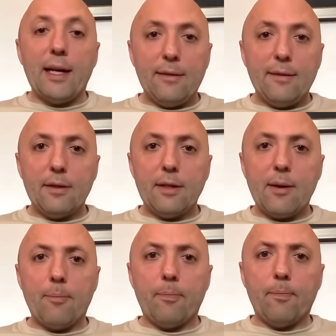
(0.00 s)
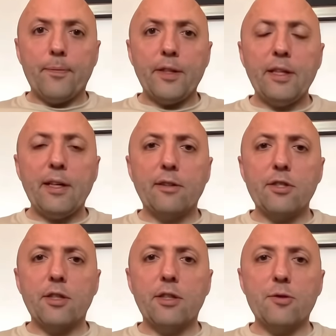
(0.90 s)
and I think
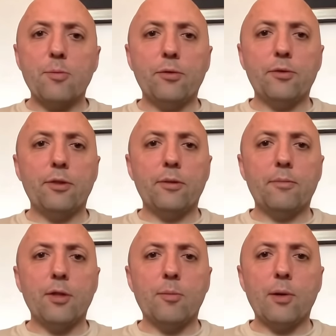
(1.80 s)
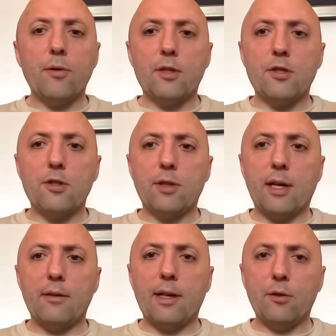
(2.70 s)
Angus Kinnear spoke to you about this during
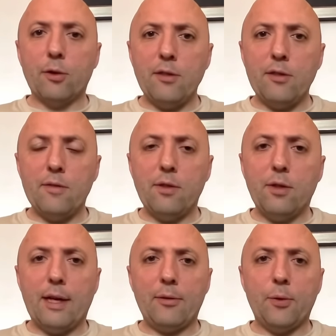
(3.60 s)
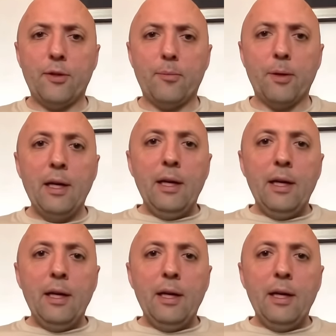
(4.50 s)
that long interview you had with him.